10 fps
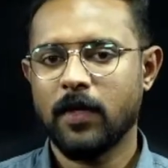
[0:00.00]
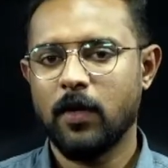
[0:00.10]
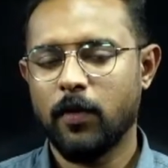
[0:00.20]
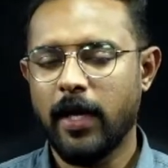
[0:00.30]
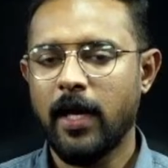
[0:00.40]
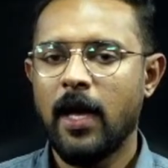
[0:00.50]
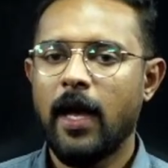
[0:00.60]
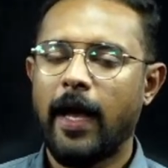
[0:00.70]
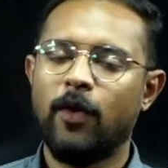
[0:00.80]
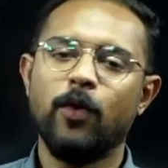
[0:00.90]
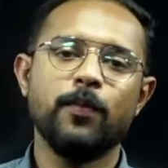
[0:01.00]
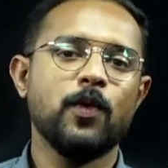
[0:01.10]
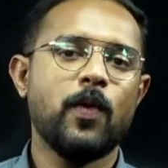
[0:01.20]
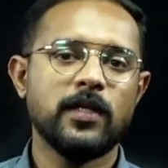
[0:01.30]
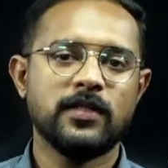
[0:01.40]
Okay, I hope you
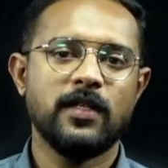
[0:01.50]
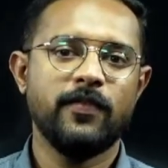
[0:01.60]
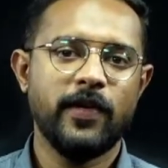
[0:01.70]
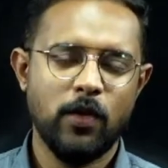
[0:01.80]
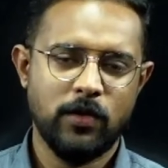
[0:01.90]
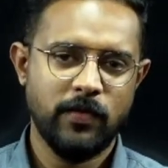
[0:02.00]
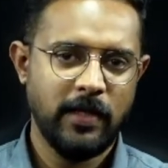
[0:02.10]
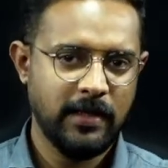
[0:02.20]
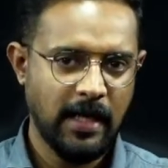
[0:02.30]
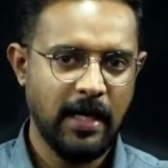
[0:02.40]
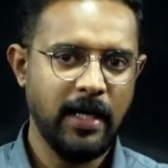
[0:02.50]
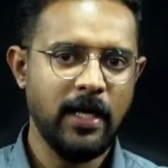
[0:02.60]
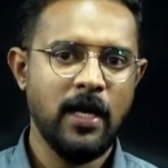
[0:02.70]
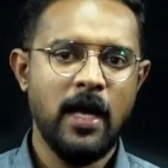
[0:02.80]
watched the videos very thoroughly